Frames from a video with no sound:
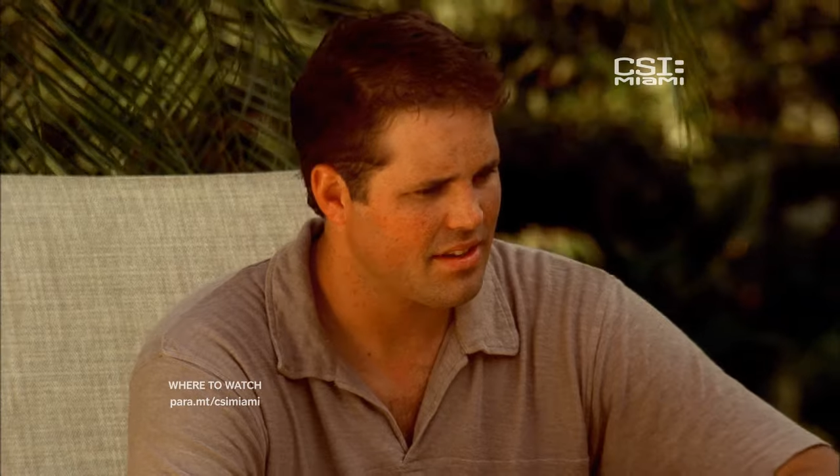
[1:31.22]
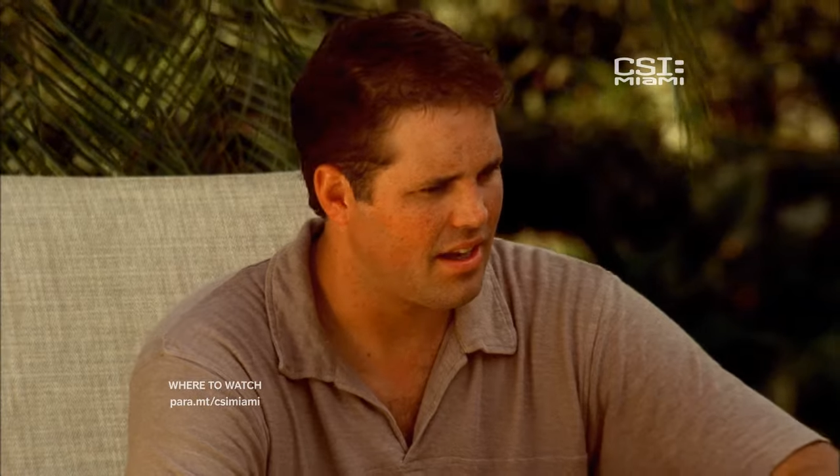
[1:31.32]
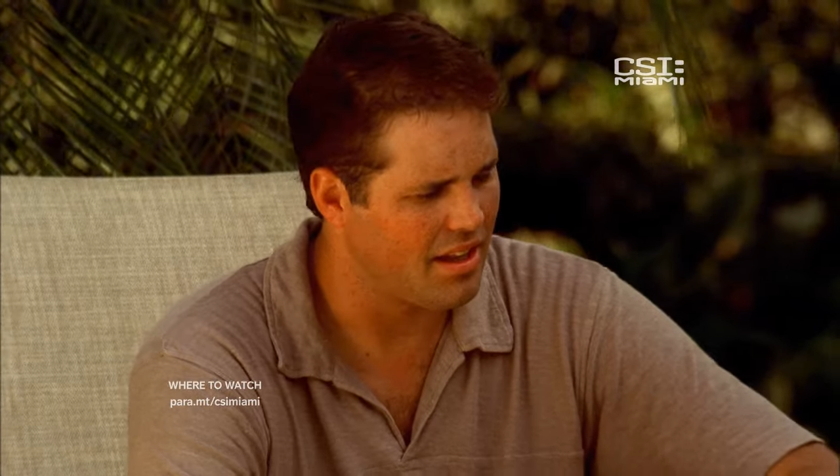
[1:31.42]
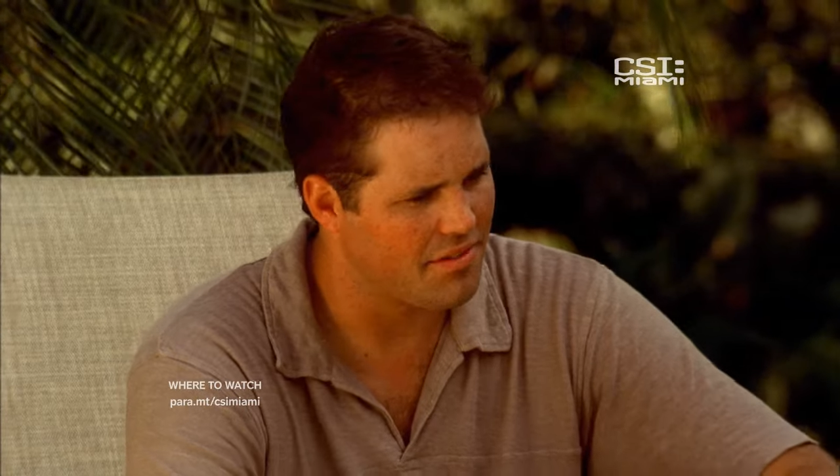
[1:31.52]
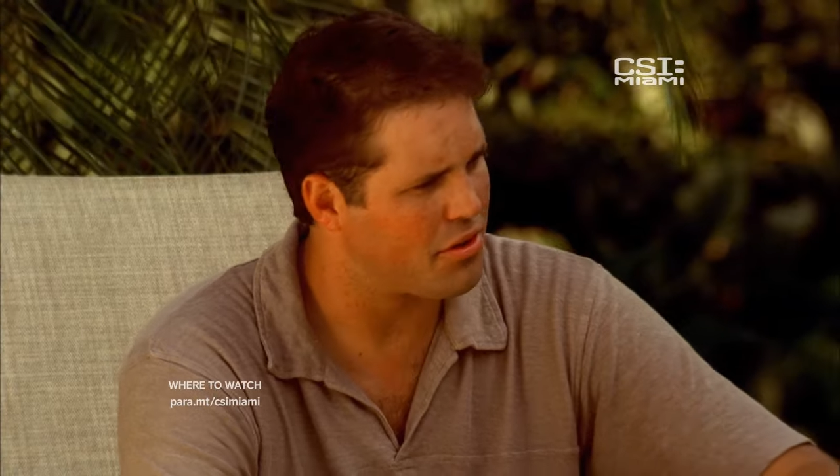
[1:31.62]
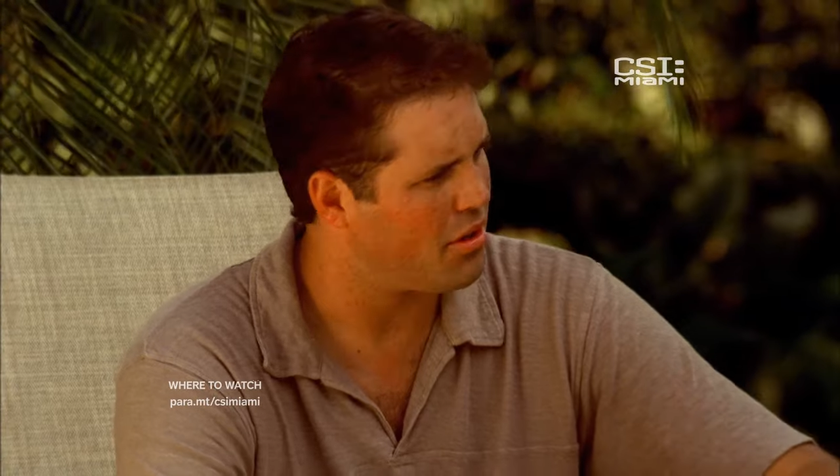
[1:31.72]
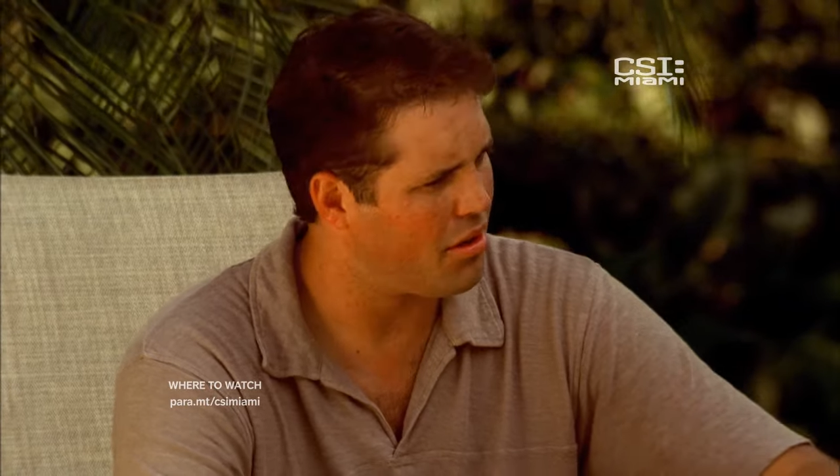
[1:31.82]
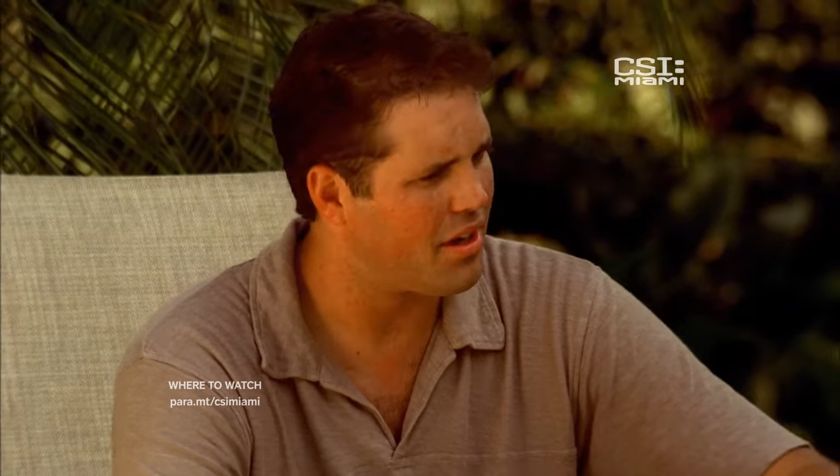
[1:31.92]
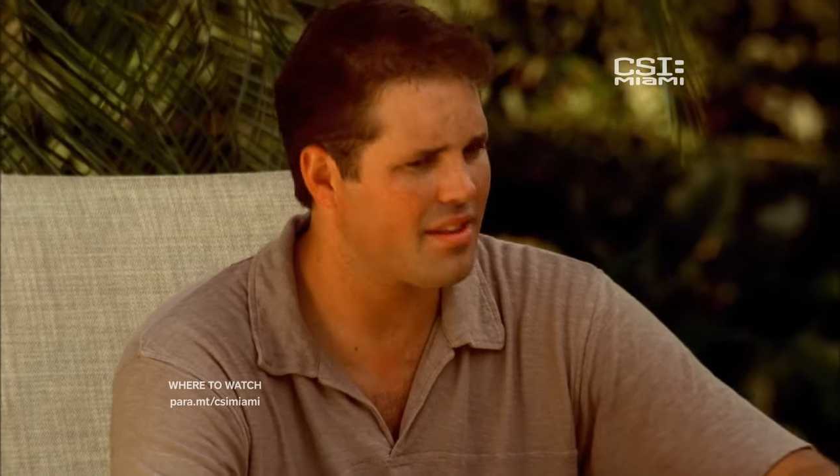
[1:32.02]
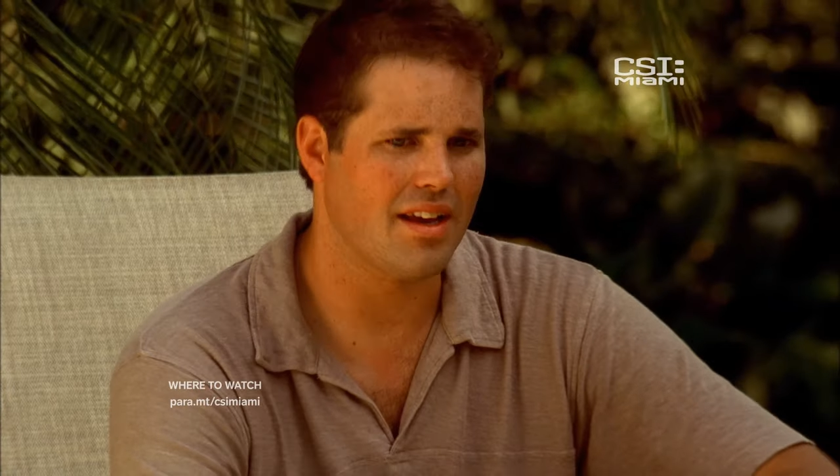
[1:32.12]
I left her
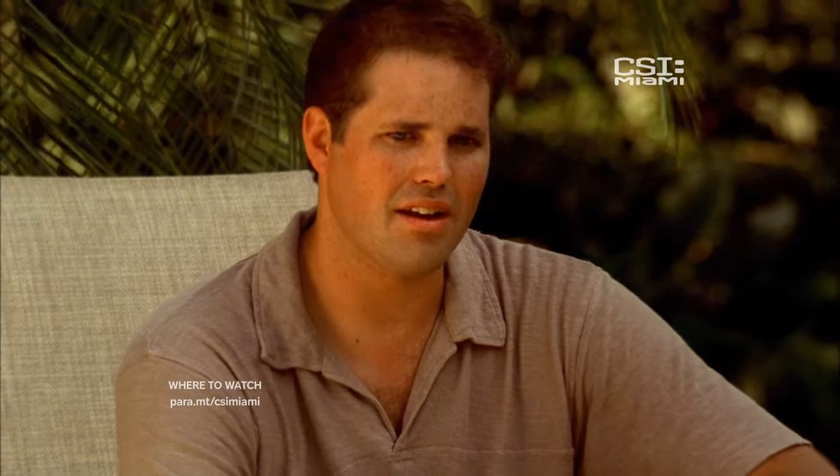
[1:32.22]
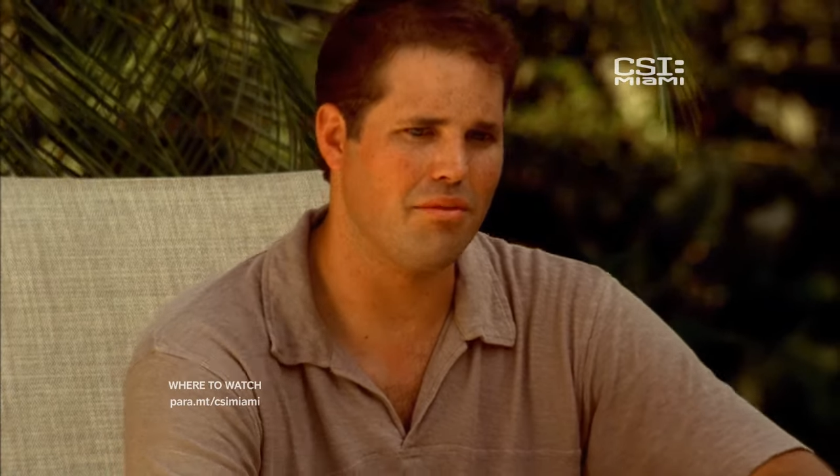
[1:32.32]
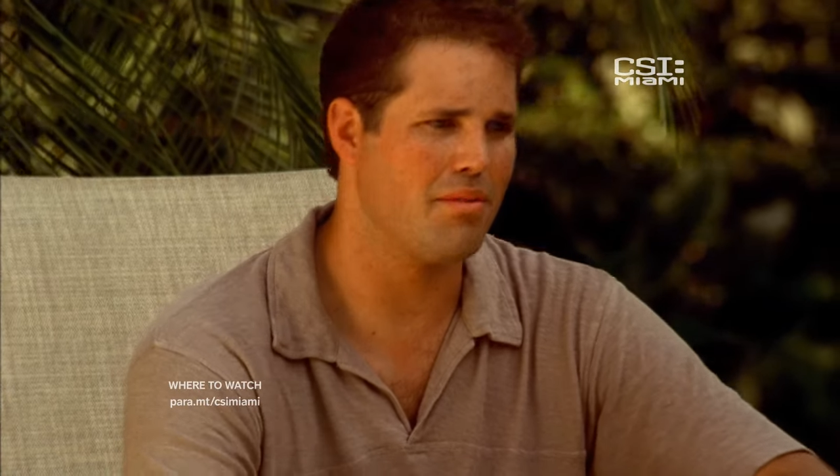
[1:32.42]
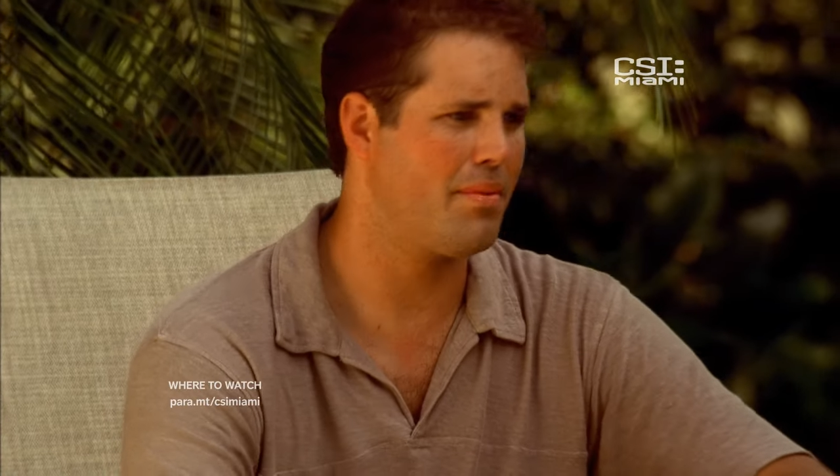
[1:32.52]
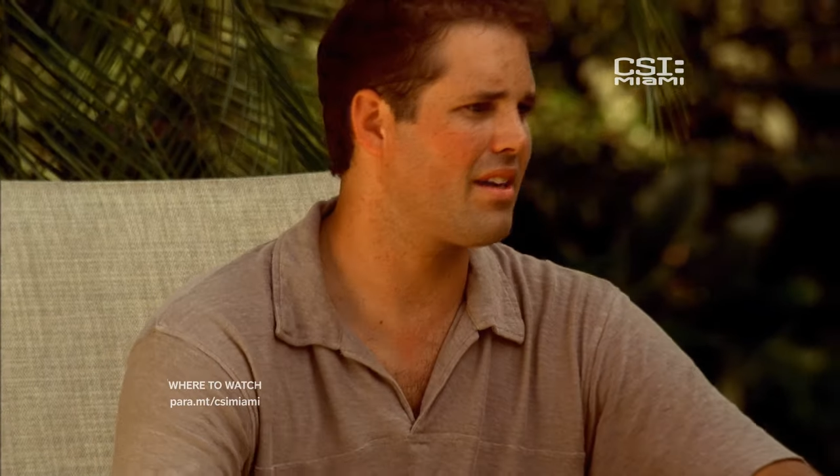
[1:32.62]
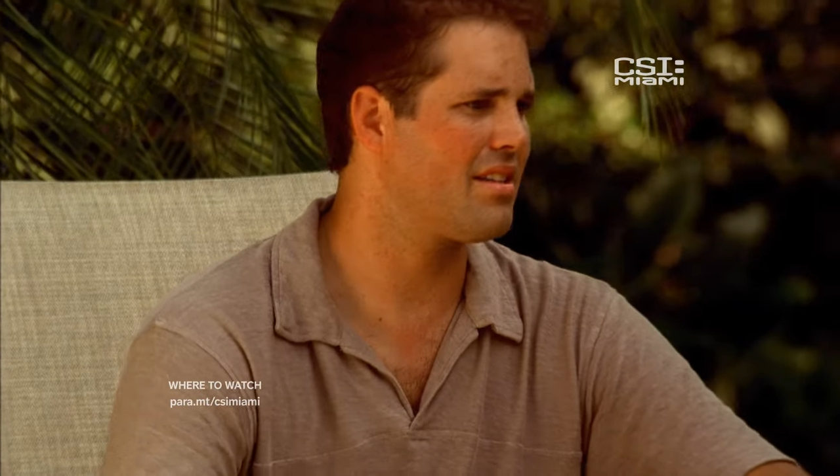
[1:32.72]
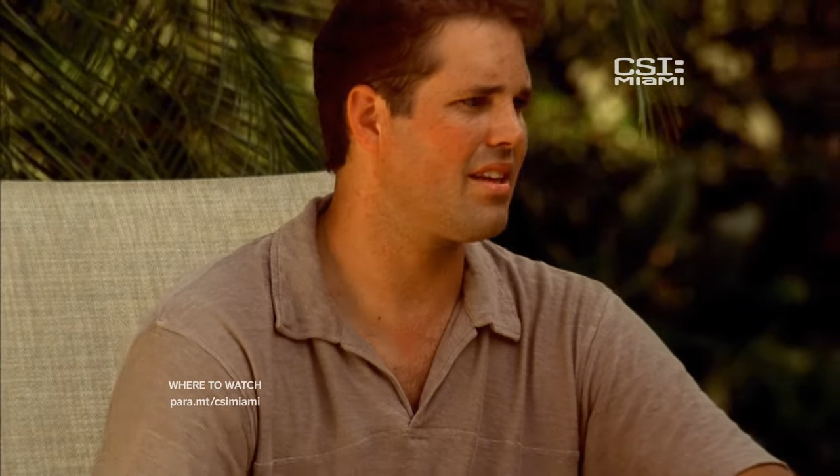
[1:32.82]
alone out there. I went back to